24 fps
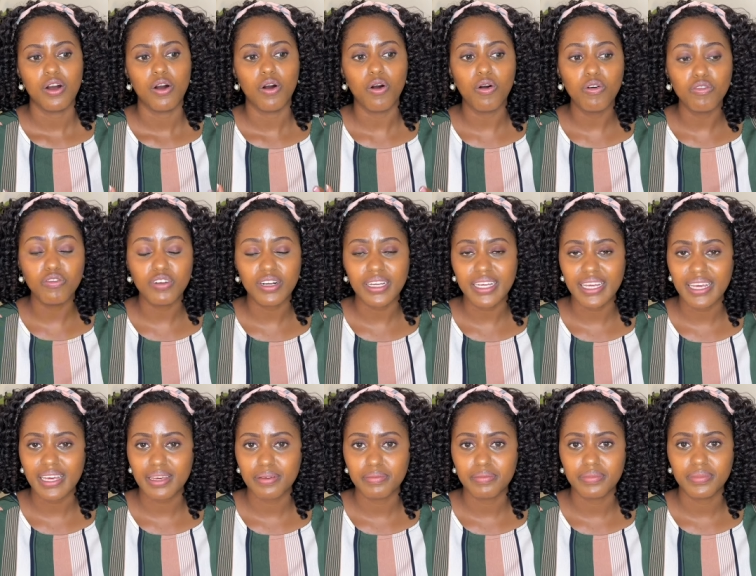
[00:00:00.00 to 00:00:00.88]

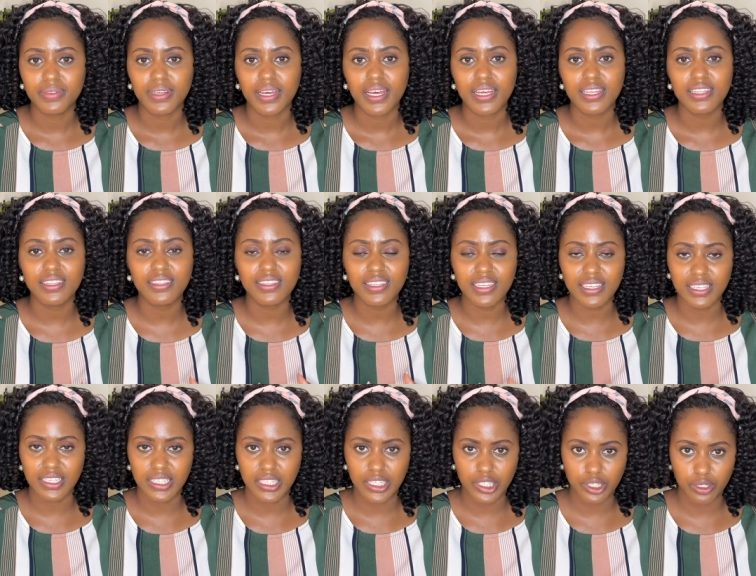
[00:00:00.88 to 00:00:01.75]
overcame
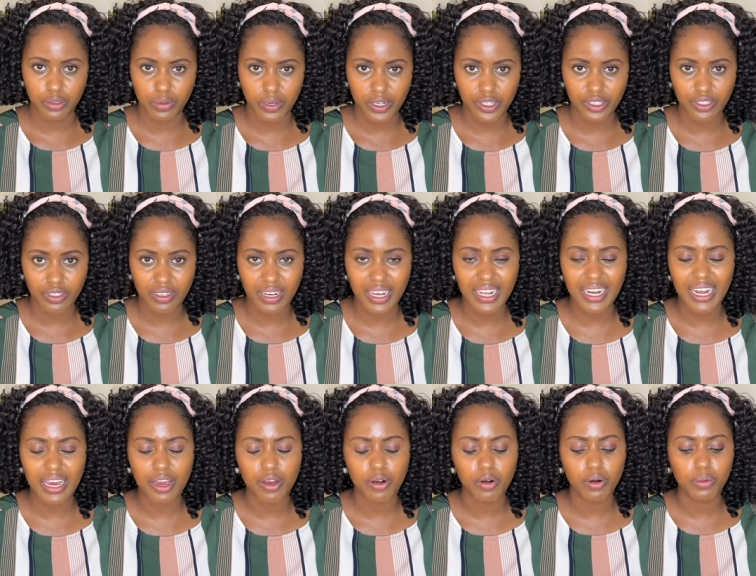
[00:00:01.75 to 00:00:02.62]
this situation and
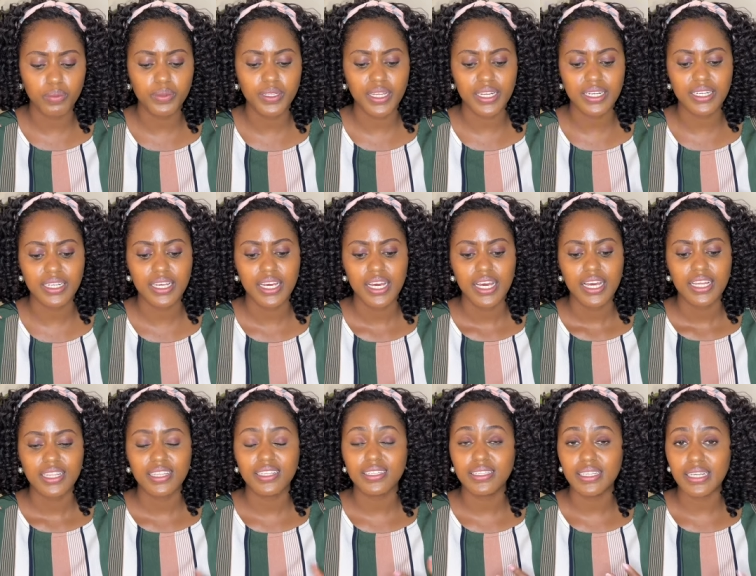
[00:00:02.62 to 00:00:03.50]
I hope that
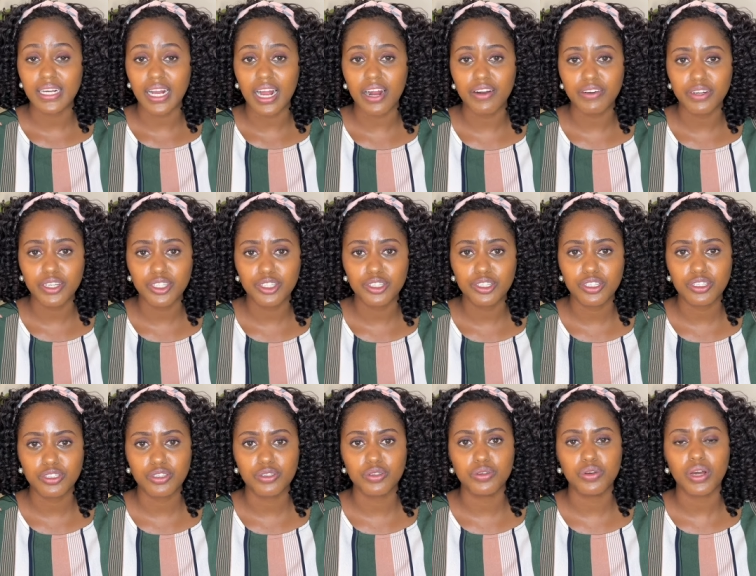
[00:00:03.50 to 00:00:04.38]
this
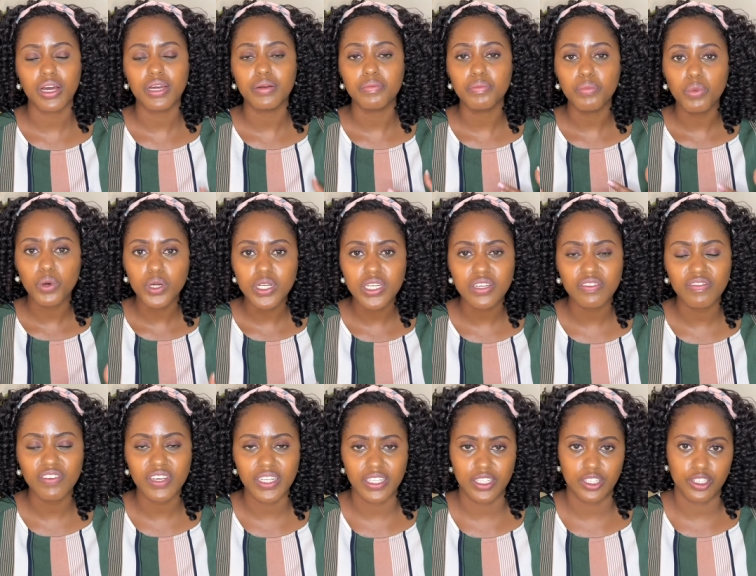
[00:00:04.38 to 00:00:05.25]
encourages you and
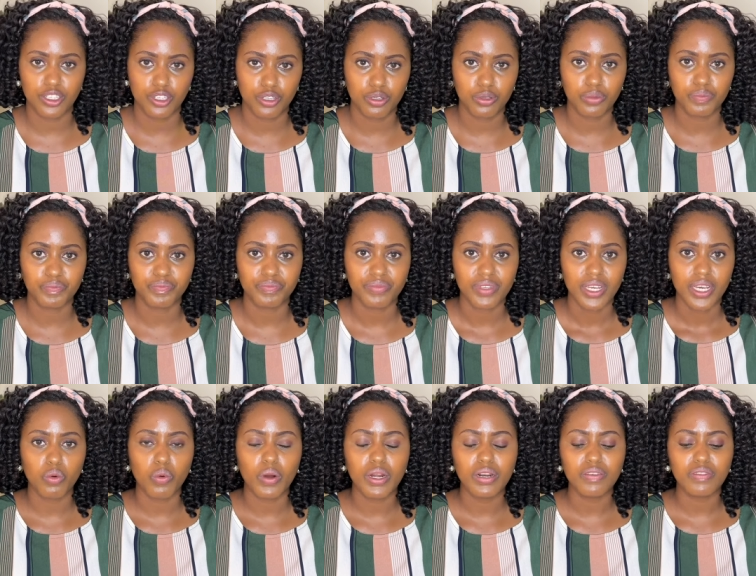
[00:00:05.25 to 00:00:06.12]
motivates you.
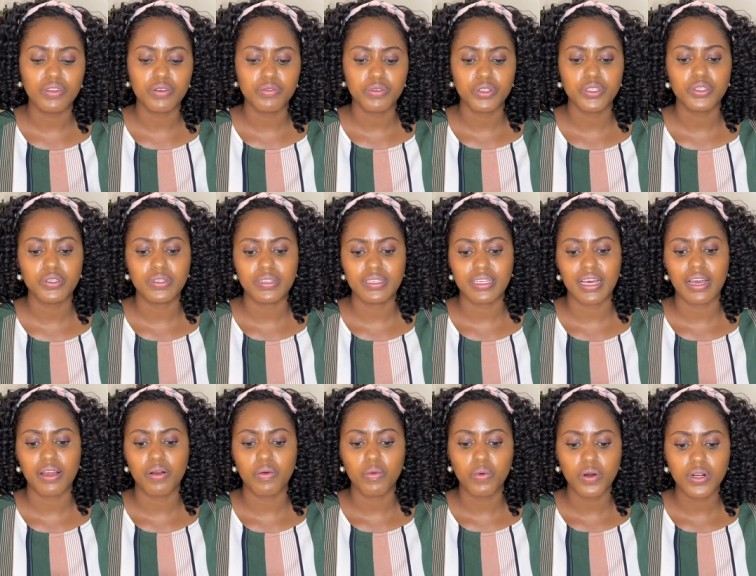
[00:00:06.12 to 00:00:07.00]
One of the reasons
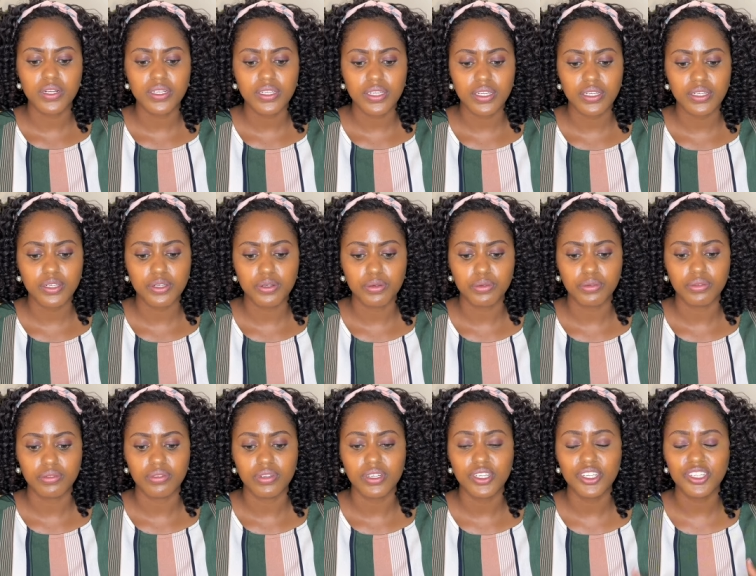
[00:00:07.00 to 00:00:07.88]
I wanted to
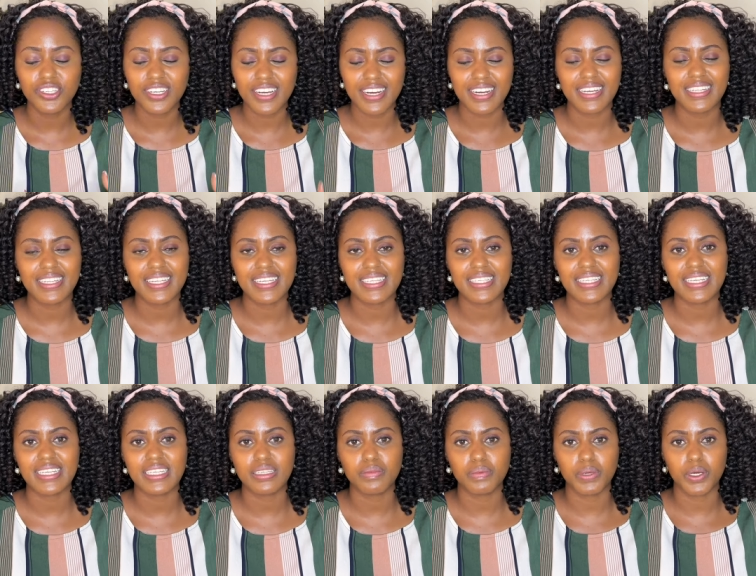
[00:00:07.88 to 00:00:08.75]
share this
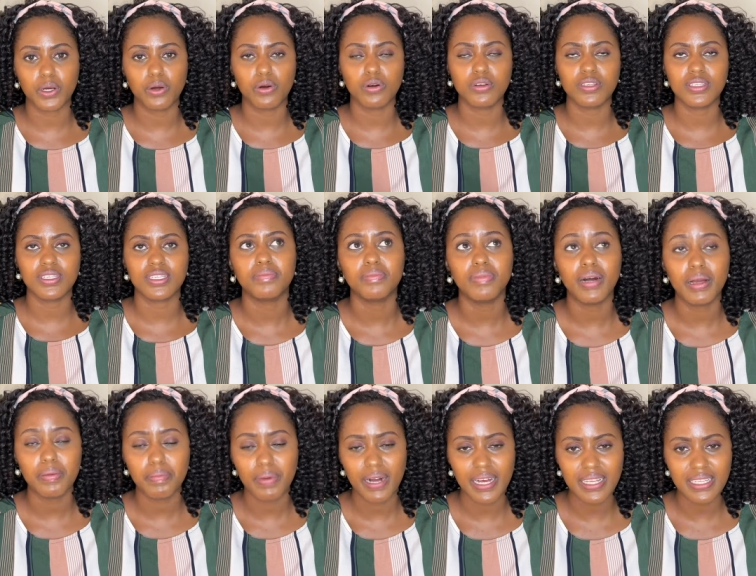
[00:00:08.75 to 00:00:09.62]
is because my
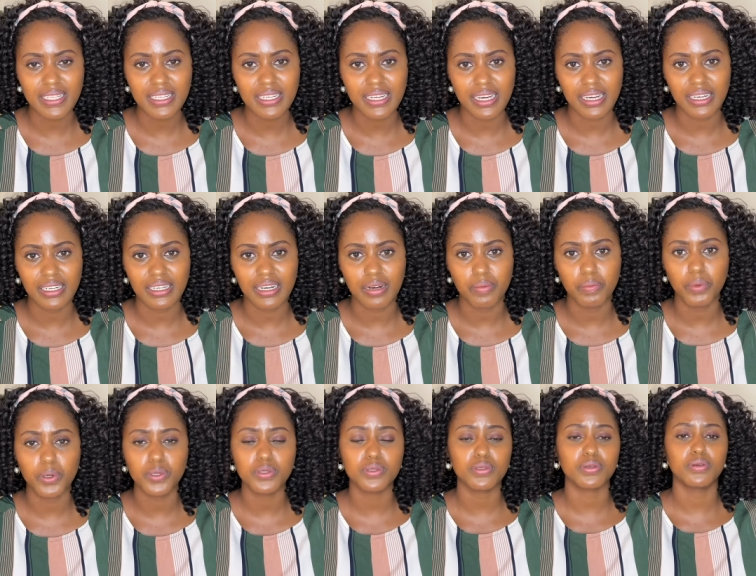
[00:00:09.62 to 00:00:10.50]
pastor,
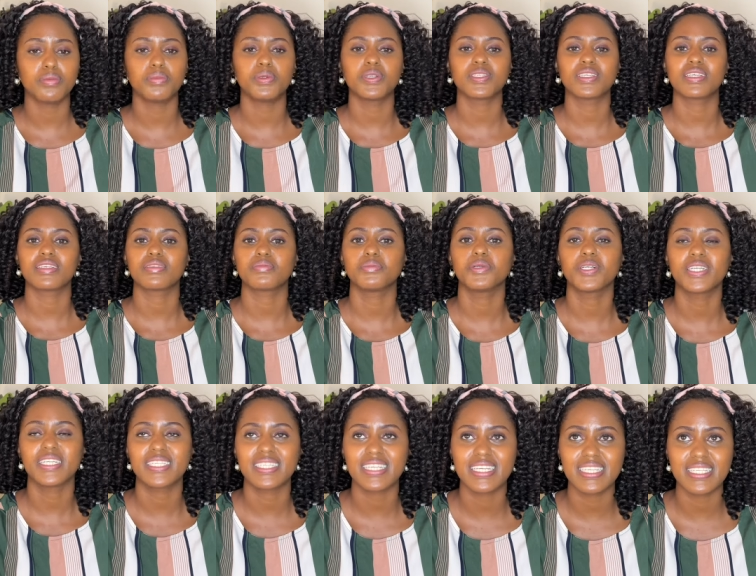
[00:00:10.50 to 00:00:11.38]
Apostle Moses
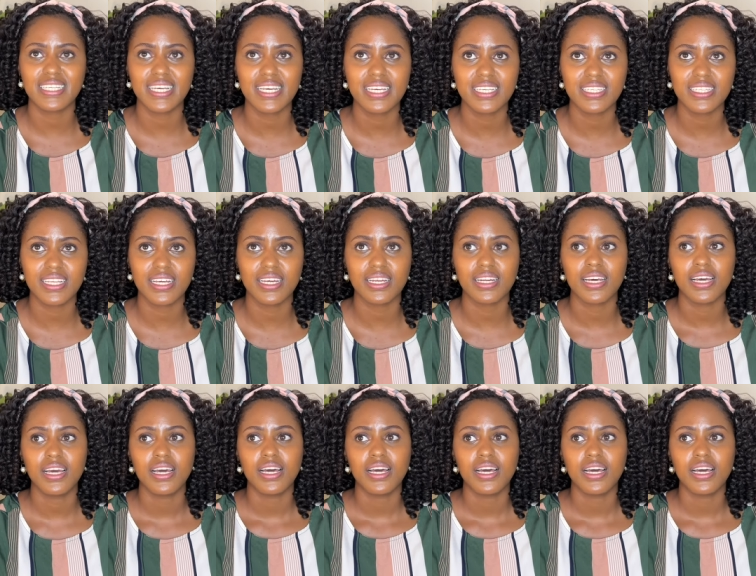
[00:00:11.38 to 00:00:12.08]
Mukisa, says that